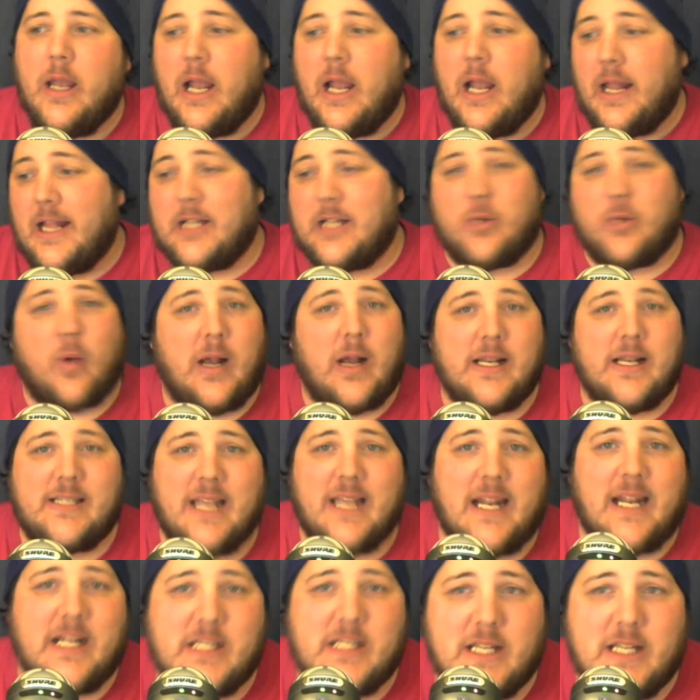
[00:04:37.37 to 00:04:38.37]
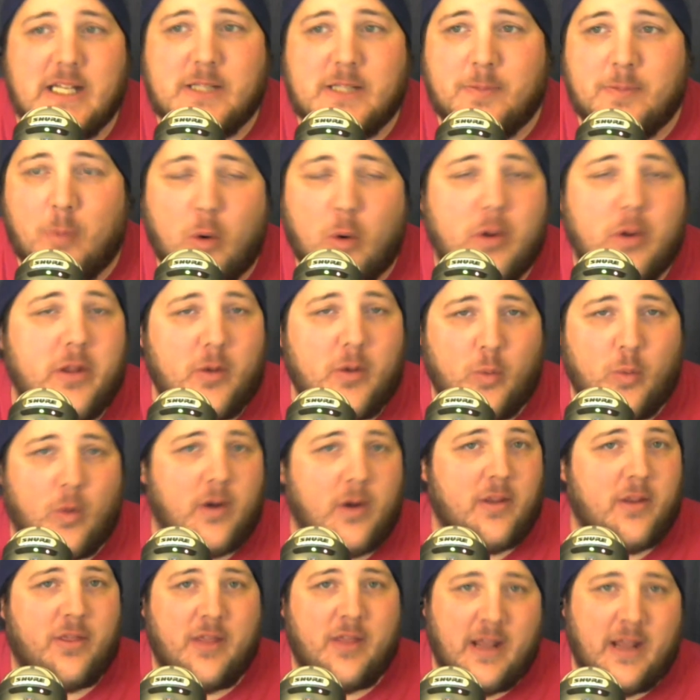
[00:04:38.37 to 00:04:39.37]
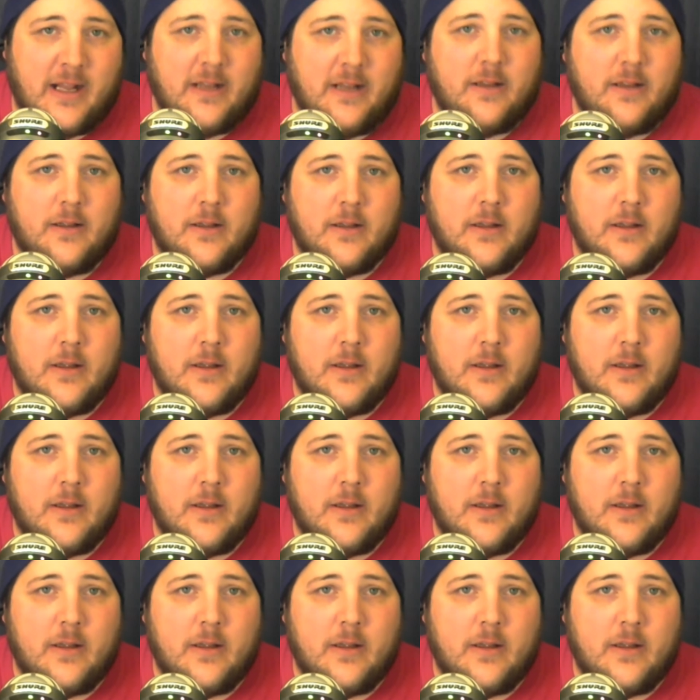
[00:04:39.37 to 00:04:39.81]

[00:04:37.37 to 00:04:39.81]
And that's why I said it's more than one thing.